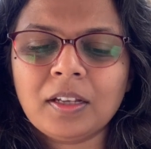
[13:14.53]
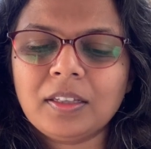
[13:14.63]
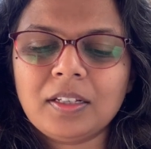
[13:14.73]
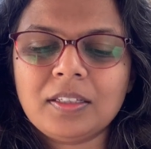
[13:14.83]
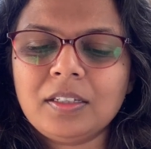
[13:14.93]

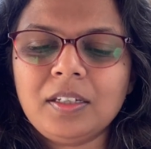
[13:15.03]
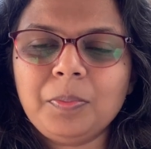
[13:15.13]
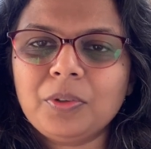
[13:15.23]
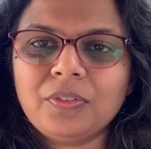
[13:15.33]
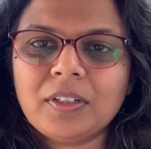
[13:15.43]
that silly
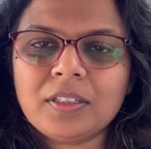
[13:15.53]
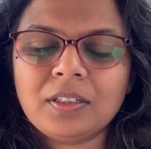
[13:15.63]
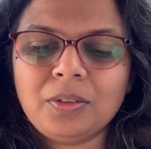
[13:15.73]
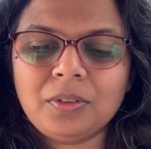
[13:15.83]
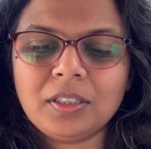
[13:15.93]
professor
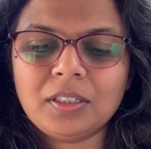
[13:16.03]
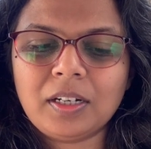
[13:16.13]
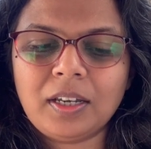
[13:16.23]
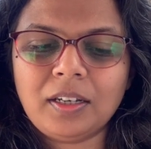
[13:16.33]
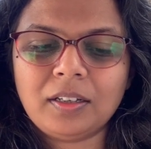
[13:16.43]
you didn't
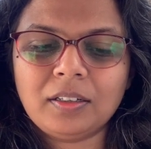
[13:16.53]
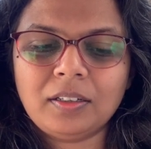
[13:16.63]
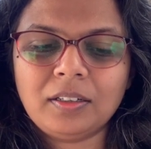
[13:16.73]
like,